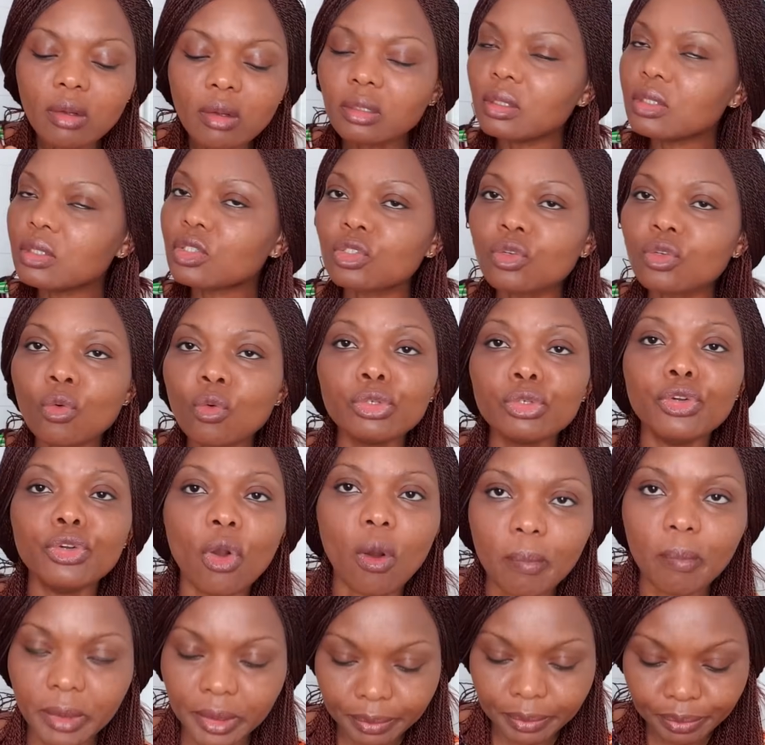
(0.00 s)
So
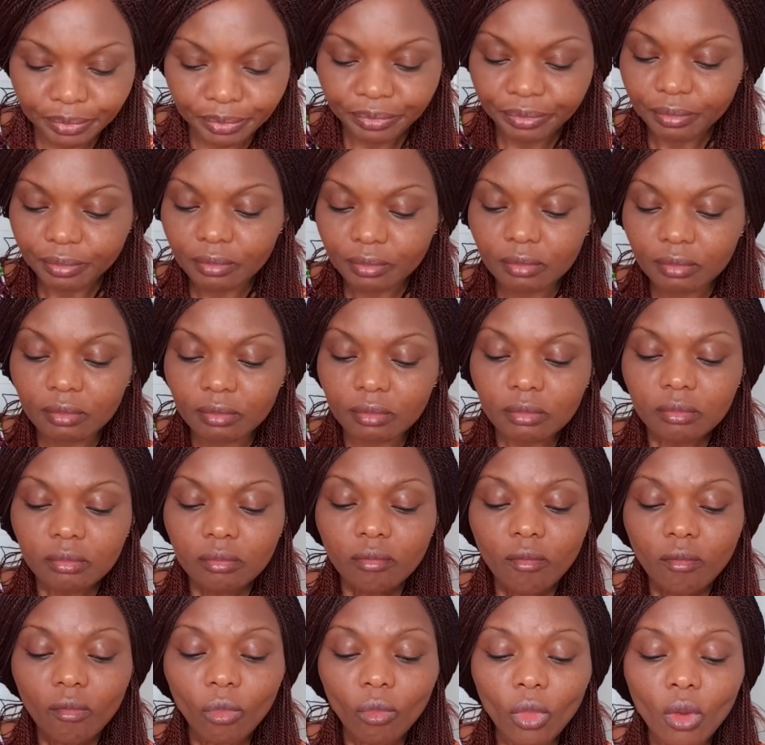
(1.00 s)
yummy.
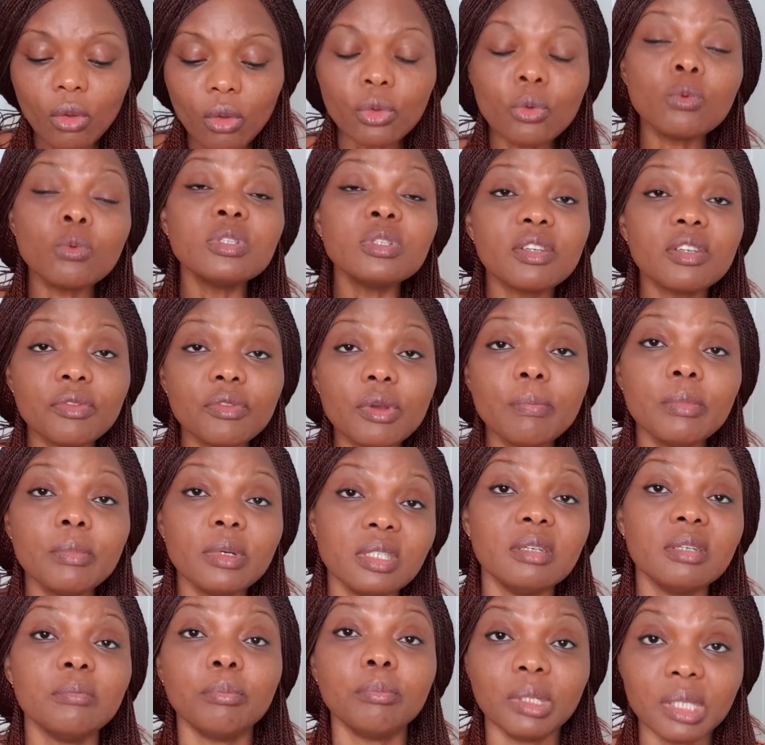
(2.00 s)
You won't
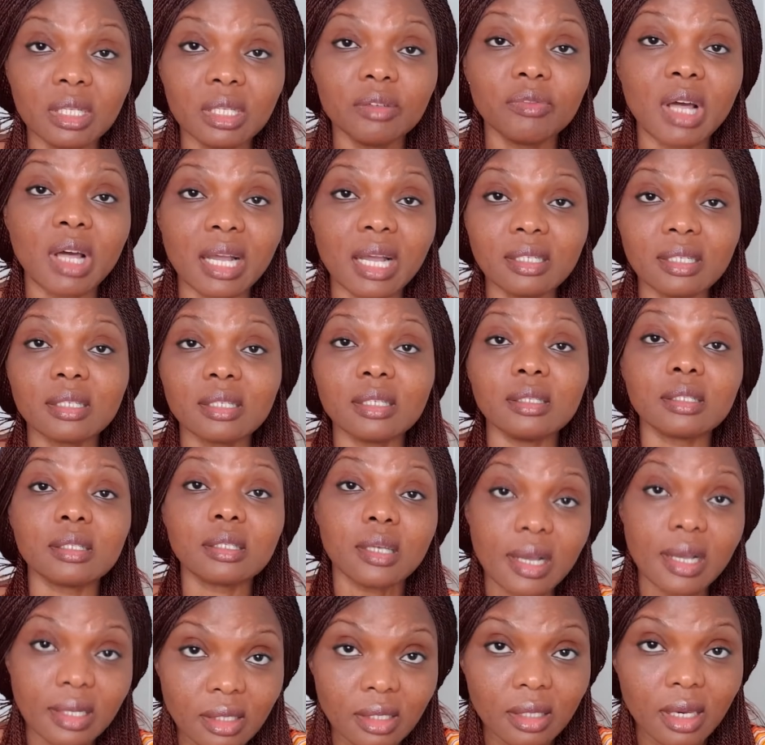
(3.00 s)
even believe that it's the
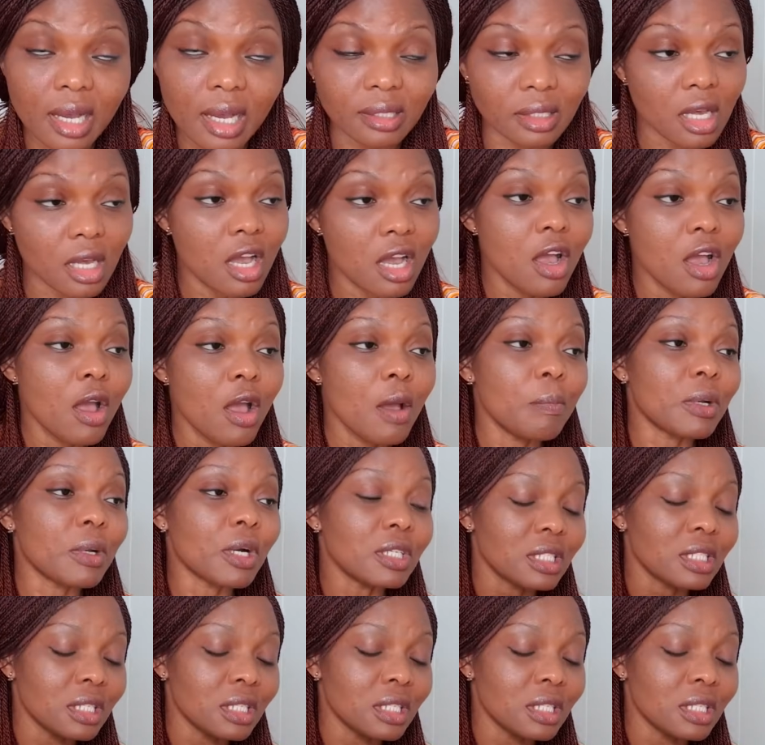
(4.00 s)
tasteless, because